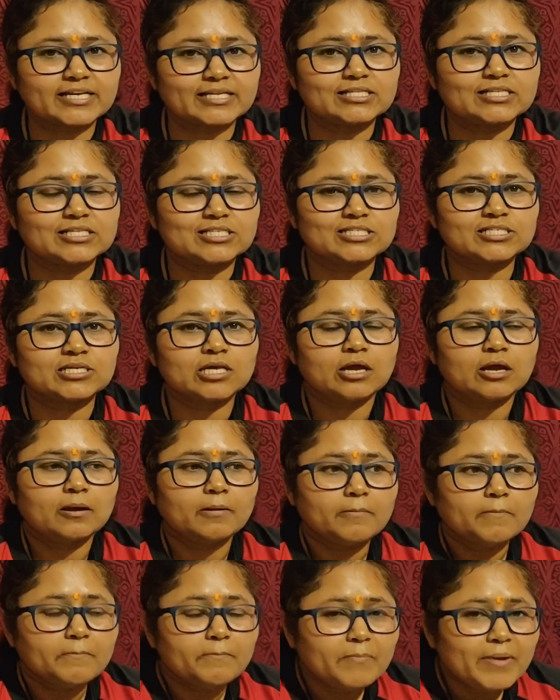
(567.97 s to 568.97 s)

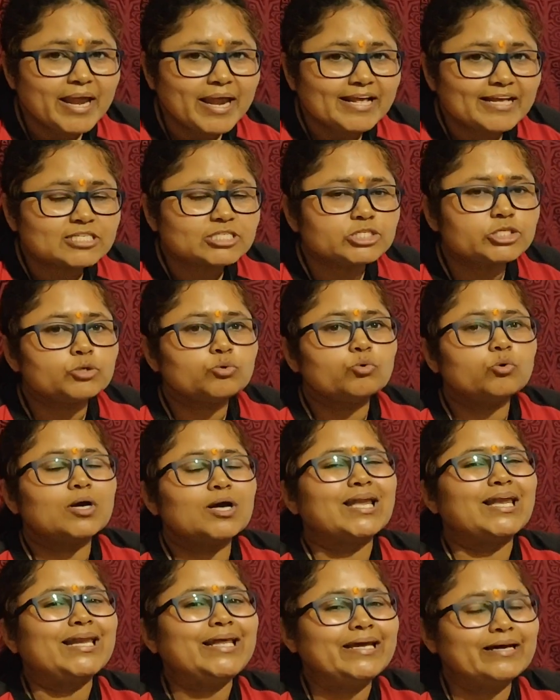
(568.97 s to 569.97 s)
makes you clear
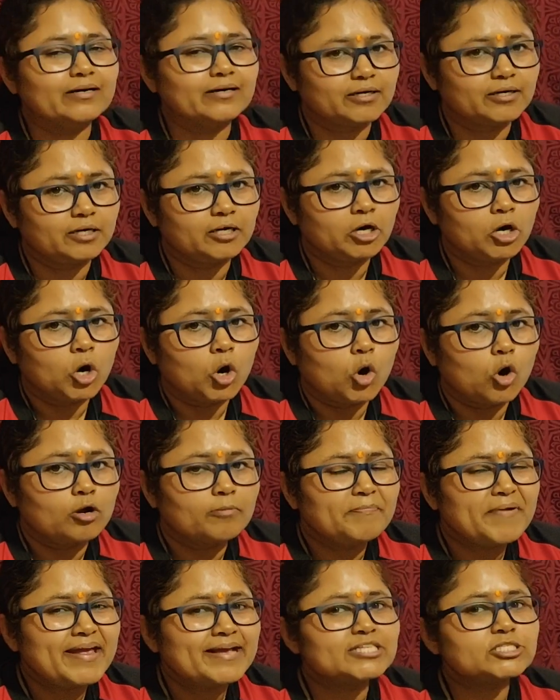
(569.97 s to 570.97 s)
or makes you
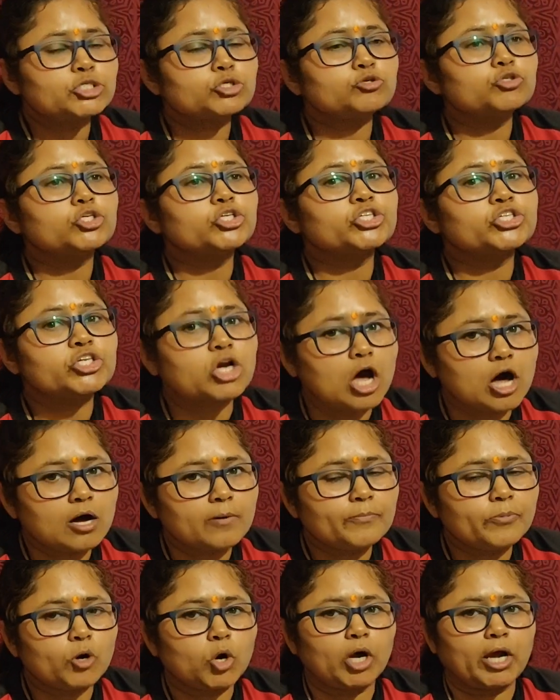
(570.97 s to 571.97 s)
sharp
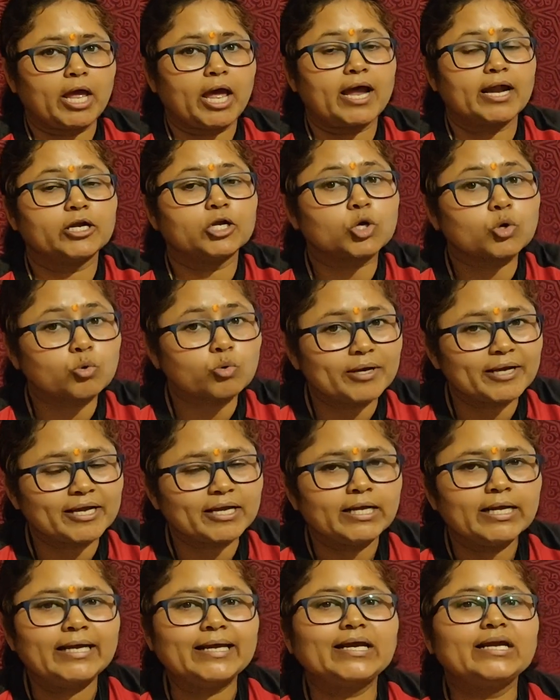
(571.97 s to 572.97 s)
and quick in
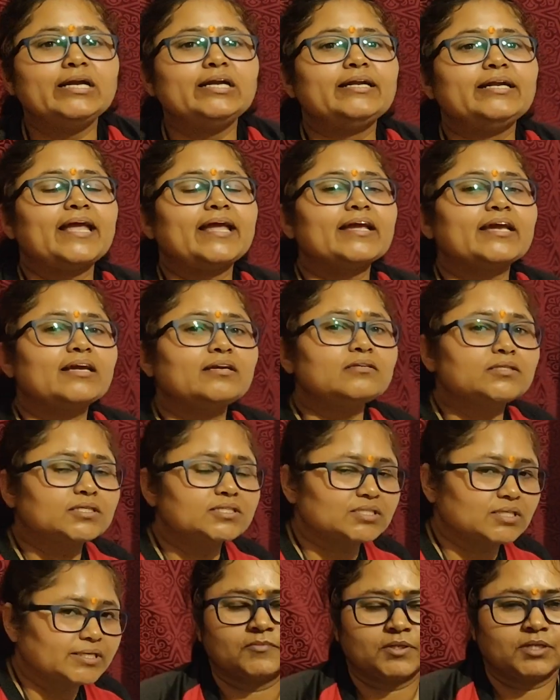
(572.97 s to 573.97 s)
taking the
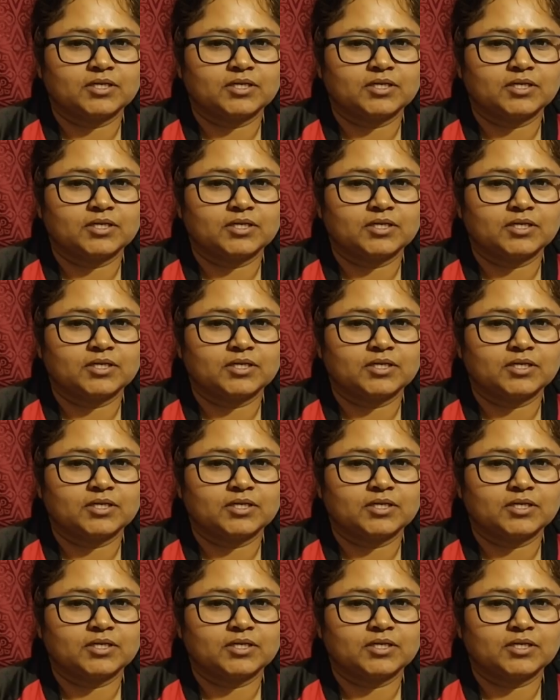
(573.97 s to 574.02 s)
decisions.